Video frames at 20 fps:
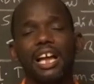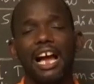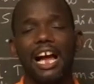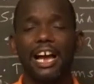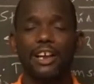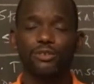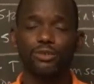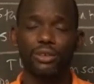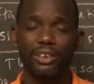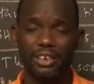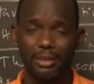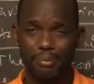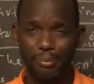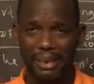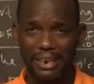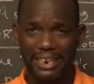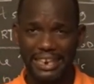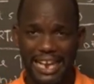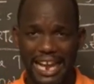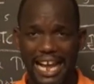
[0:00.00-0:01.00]
Actually,
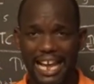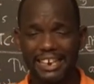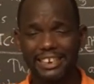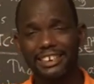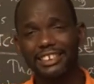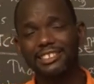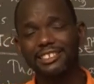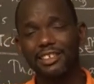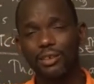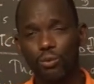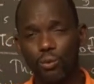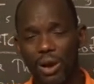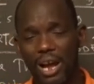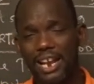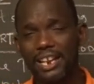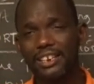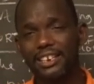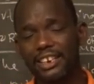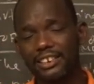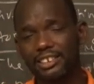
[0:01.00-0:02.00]
my God is the
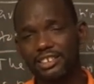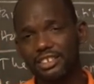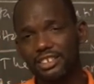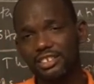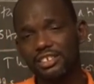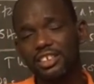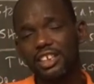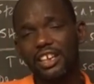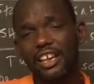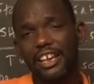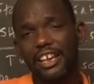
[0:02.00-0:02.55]
one that He